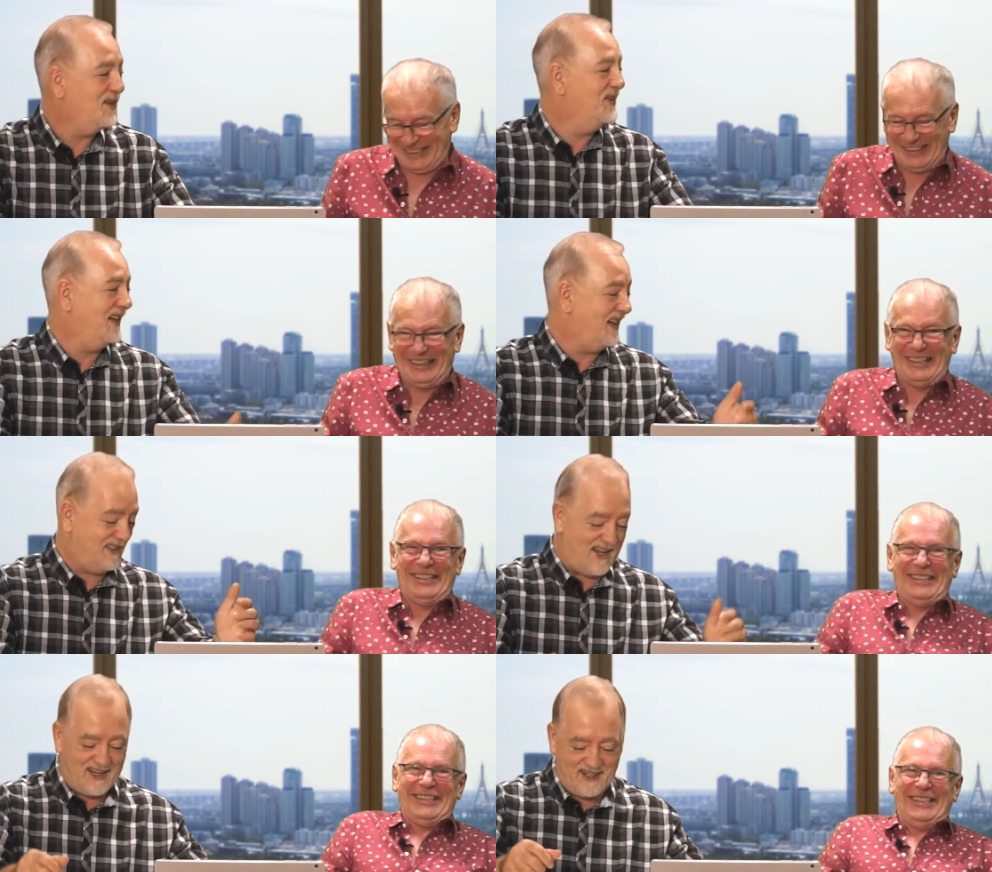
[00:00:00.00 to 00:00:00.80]
Speaker 1: no,
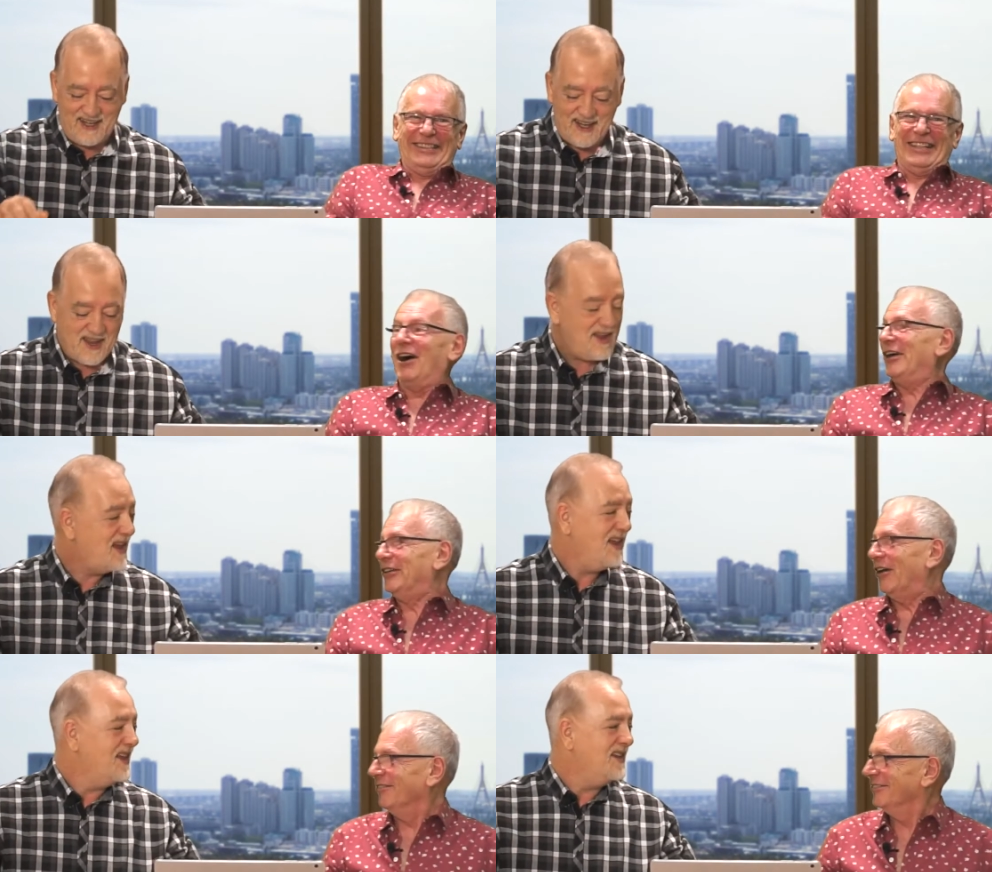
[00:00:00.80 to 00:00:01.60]
exactly. Yeah, I
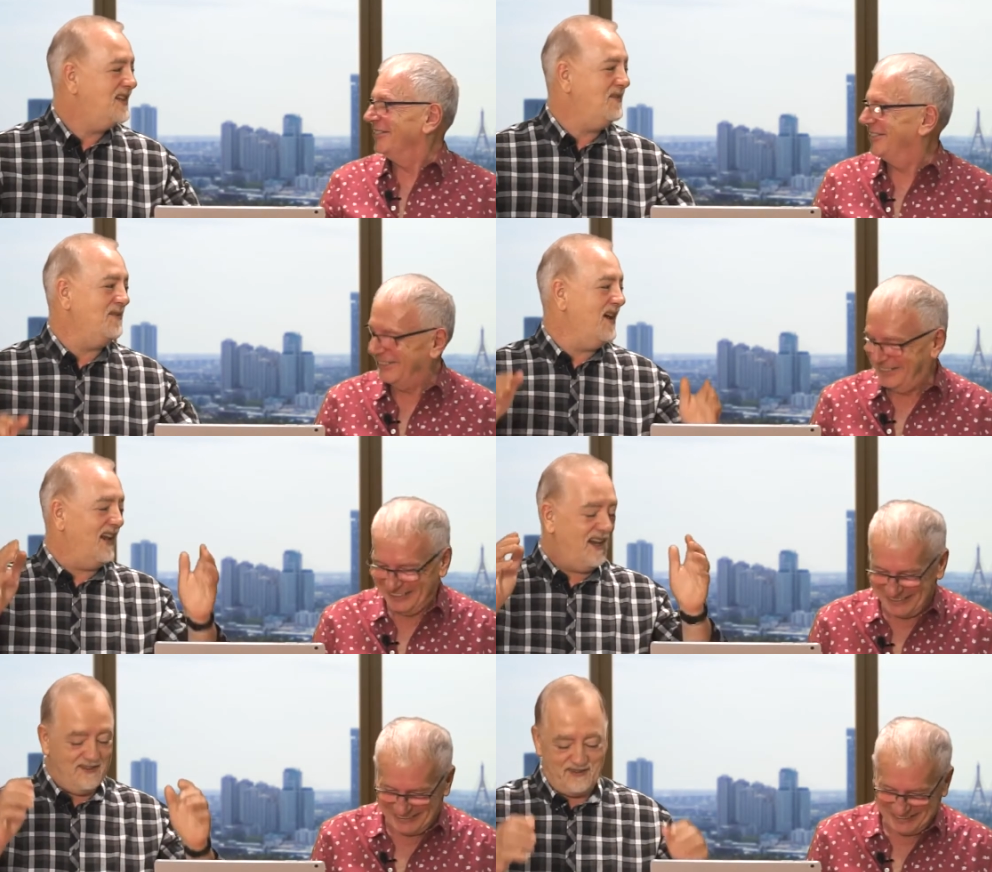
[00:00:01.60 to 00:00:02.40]
don't. Same in my
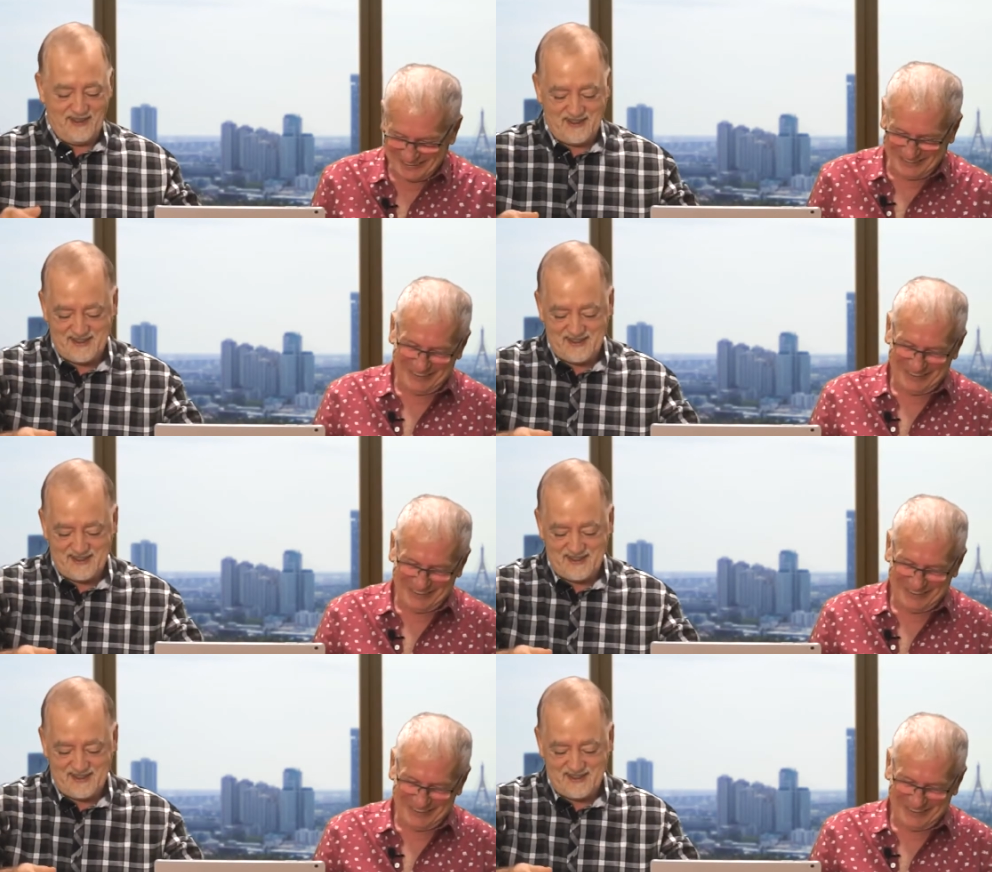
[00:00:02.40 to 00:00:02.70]
life, yeah.